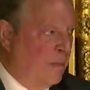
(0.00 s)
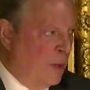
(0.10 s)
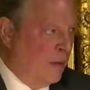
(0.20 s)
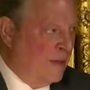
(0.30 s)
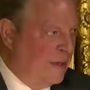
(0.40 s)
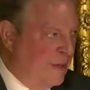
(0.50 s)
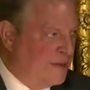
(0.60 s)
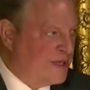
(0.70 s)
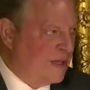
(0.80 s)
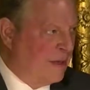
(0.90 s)
Borman, who
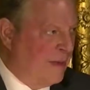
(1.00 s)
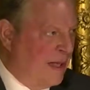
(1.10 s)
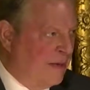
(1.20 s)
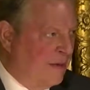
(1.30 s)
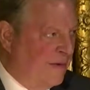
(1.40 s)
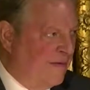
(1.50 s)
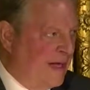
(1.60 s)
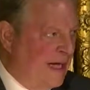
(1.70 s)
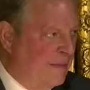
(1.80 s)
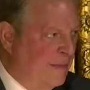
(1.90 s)
was the commander of
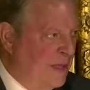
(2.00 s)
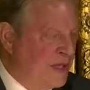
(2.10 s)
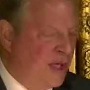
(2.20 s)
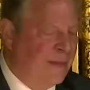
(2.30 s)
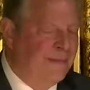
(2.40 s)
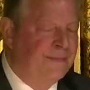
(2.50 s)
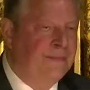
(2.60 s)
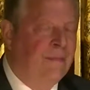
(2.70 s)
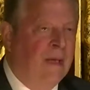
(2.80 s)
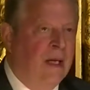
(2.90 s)
that mission.
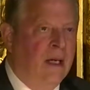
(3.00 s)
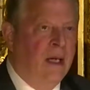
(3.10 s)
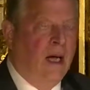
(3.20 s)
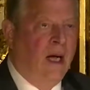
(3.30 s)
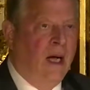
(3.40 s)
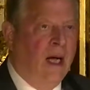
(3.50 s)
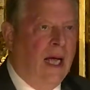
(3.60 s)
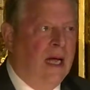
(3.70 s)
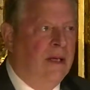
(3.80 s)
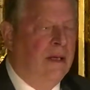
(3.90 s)

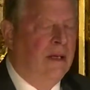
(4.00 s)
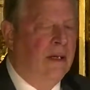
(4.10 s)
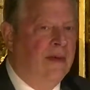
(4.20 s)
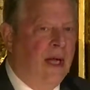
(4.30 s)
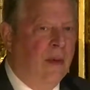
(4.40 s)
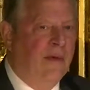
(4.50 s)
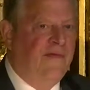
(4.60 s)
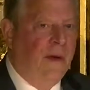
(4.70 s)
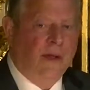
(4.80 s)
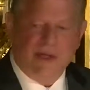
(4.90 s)
And they were
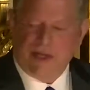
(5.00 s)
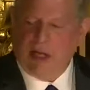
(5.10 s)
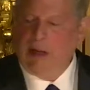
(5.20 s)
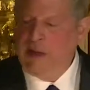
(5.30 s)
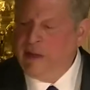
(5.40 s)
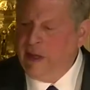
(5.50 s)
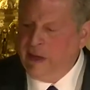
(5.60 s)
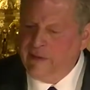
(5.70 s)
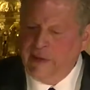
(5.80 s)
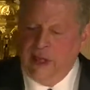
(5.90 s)
focused
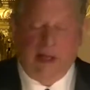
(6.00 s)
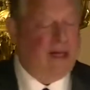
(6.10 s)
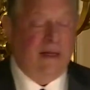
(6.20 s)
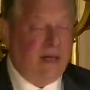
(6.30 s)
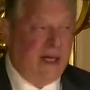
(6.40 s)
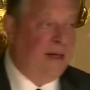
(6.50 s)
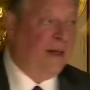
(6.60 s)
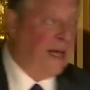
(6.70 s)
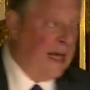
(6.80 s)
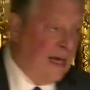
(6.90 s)
on, they
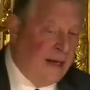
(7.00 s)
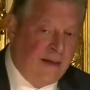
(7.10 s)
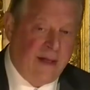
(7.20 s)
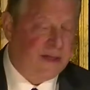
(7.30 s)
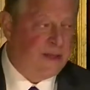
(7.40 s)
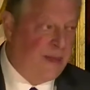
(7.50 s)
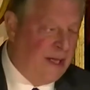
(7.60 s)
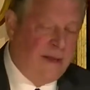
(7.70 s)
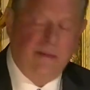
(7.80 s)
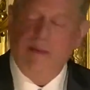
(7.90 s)
didn't land, as
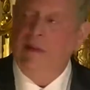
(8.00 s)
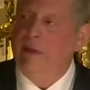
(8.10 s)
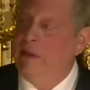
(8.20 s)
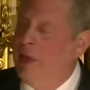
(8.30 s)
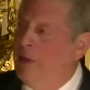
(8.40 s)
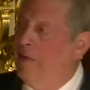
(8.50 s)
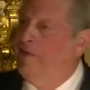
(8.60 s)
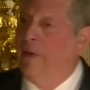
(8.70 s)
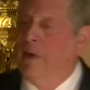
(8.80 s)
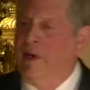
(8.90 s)
Ben noted
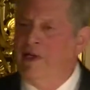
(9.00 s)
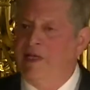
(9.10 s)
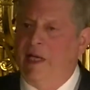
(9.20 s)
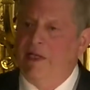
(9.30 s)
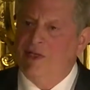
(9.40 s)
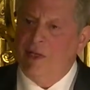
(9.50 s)
for us. They